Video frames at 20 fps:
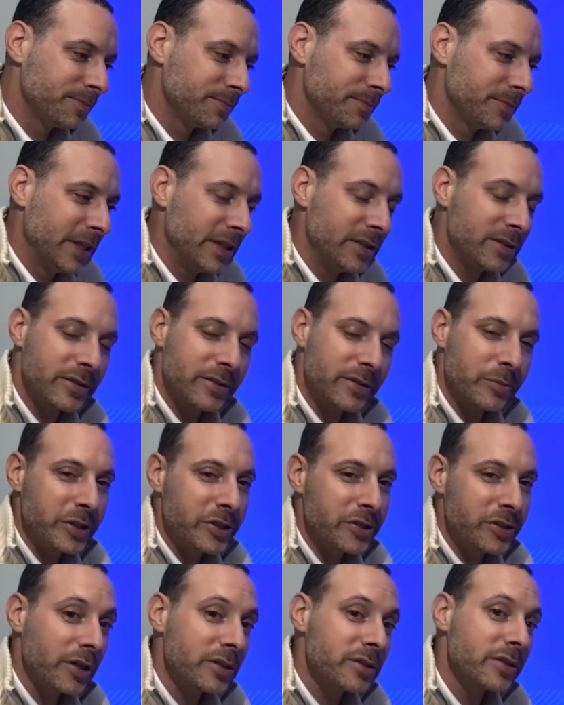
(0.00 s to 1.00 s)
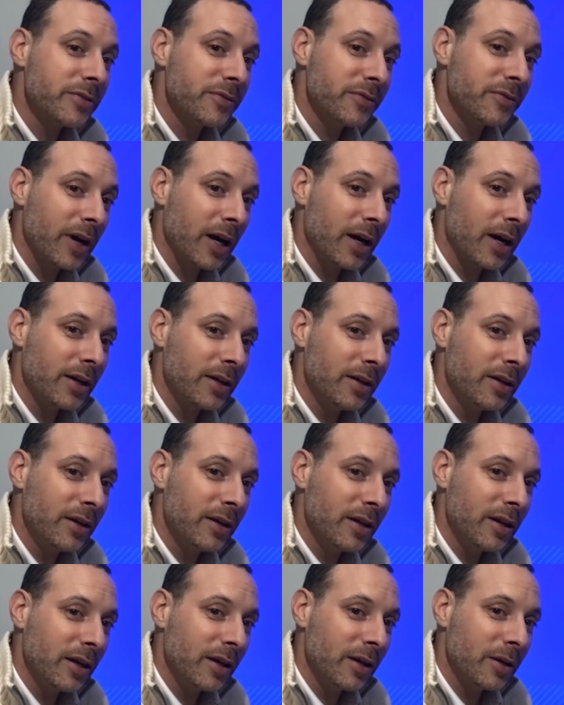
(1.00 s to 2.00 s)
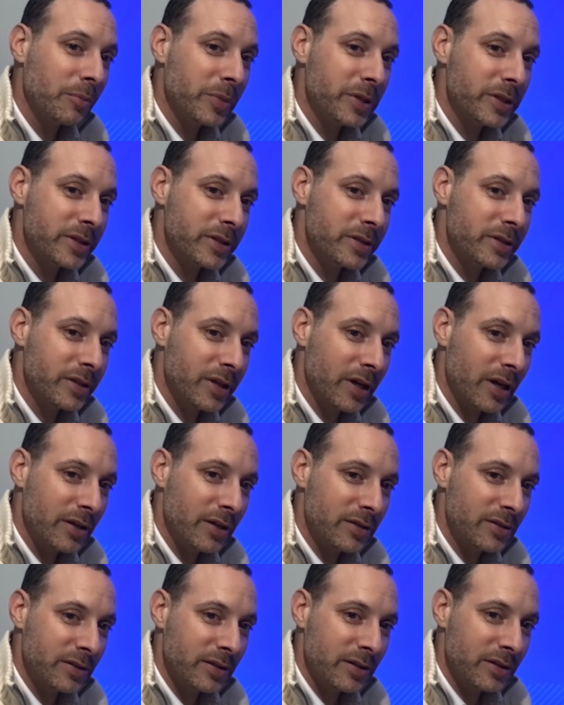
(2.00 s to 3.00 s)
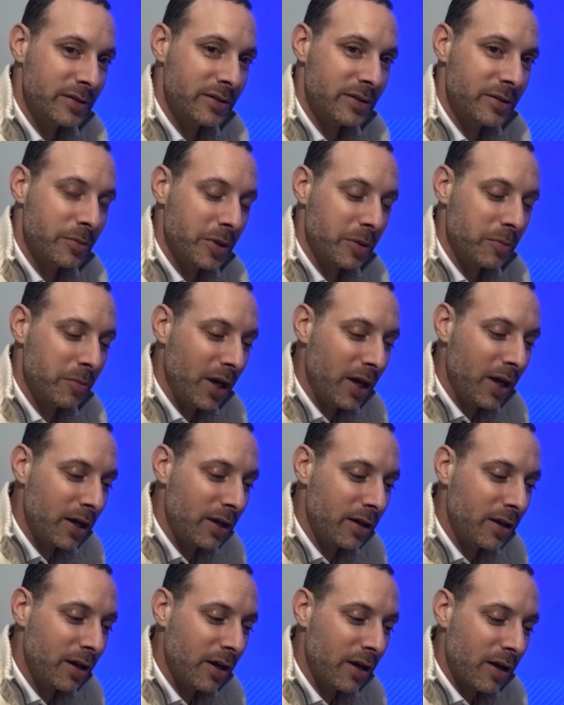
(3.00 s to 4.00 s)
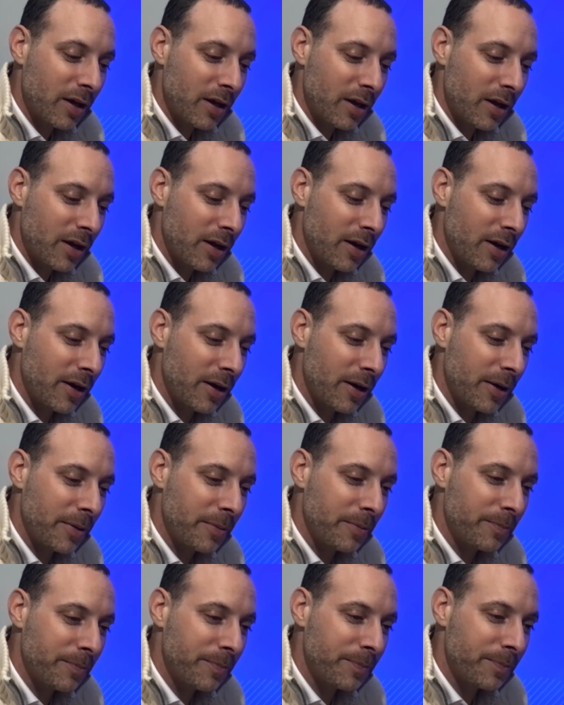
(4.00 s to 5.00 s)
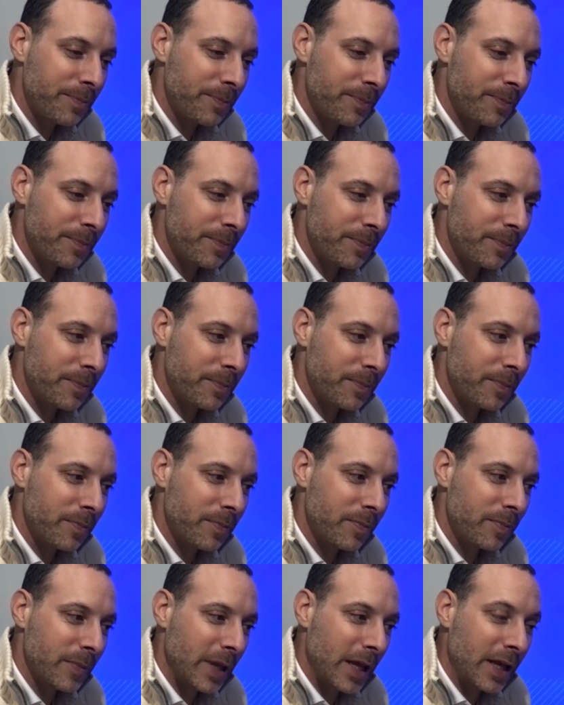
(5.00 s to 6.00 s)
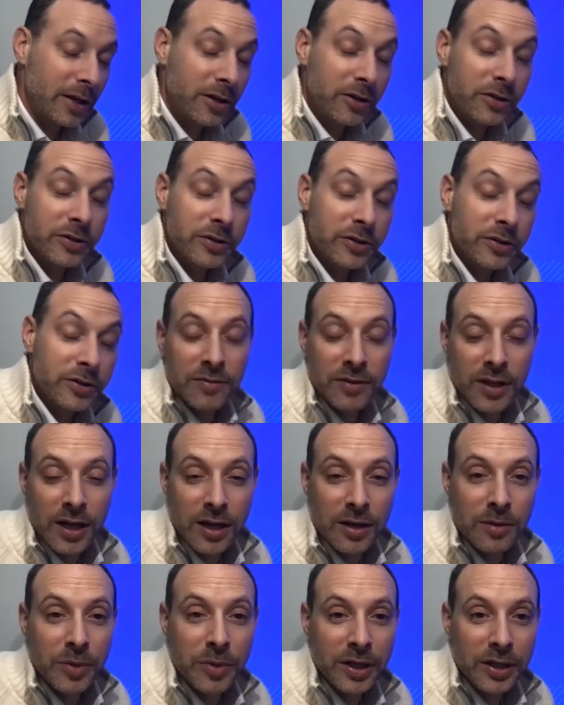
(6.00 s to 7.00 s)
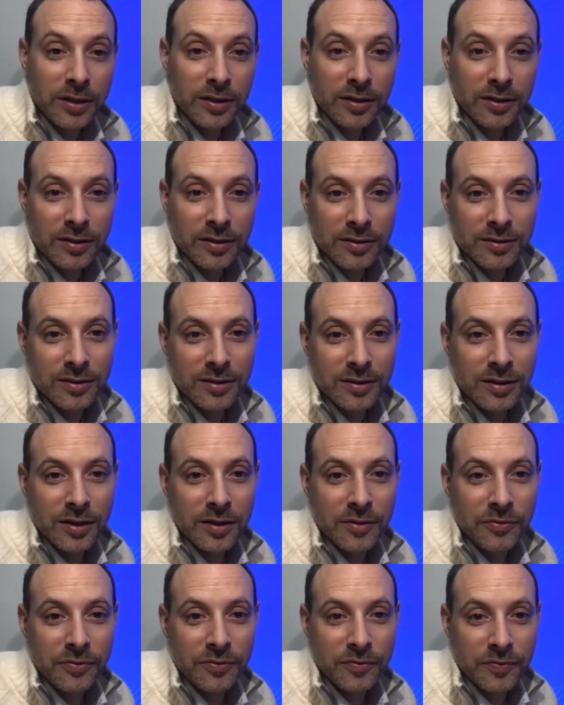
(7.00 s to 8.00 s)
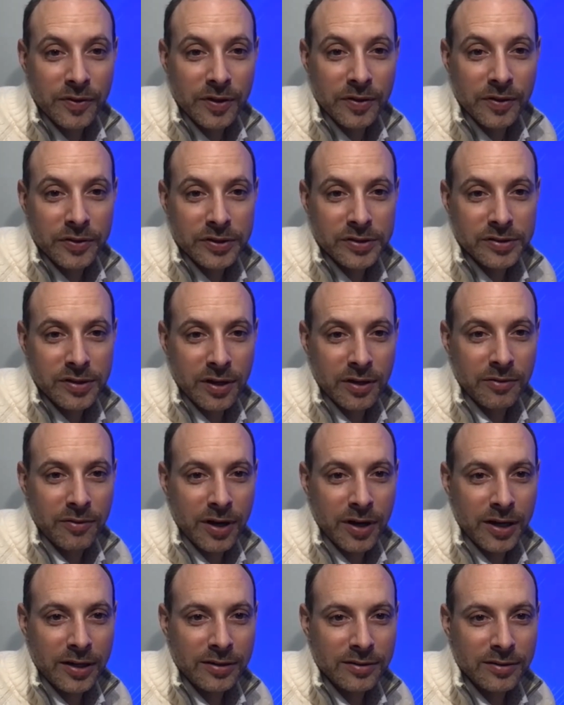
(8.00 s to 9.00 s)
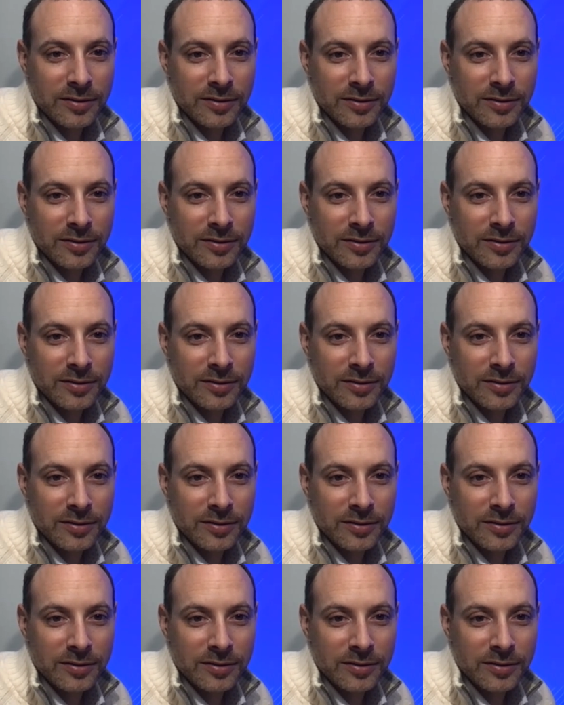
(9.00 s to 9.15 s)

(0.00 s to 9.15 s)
needs to be justified, and a business case needs to be made, and it could save a lot of money if it's done right.